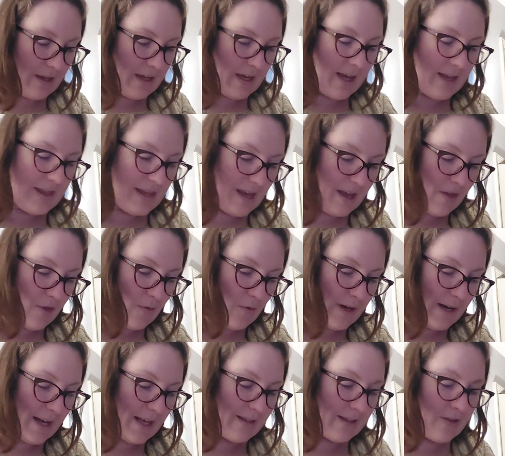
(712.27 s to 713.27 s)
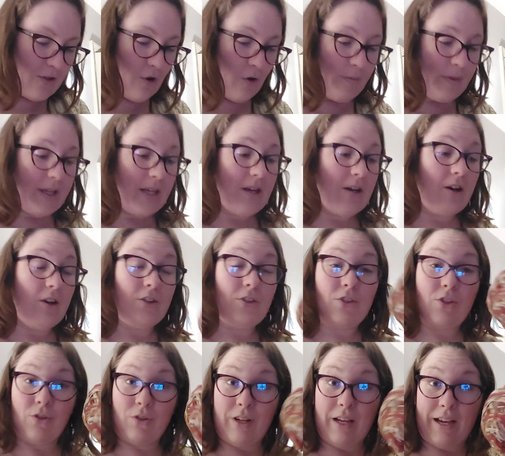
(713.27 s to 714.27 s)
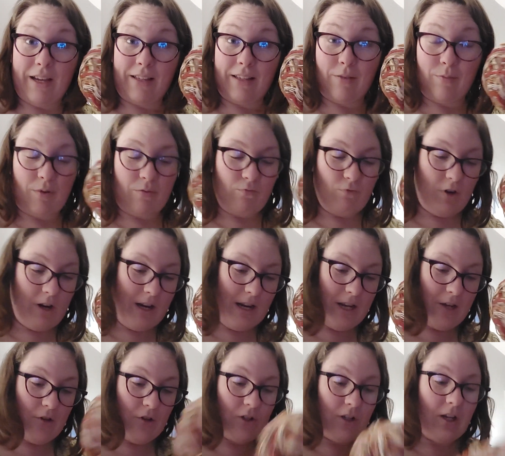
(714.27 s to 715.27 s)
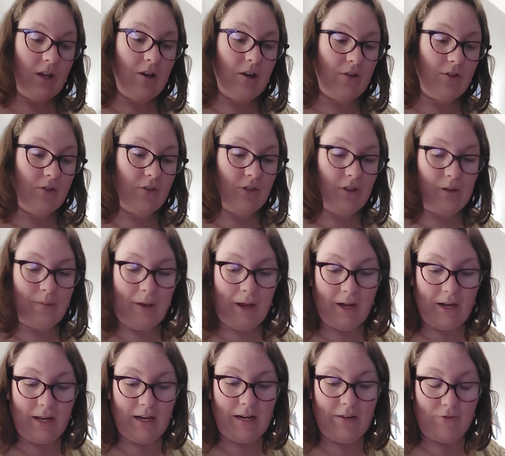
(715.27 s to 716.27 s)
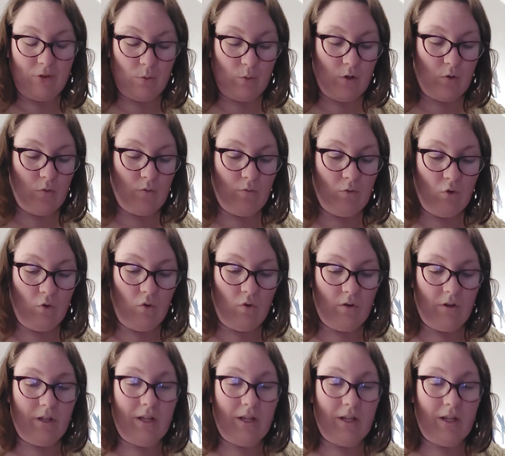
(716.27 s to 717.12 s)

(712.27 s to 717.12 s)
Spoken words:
and the other one has not been cast on yet because I've been really good and cast on the penny gloves, which were more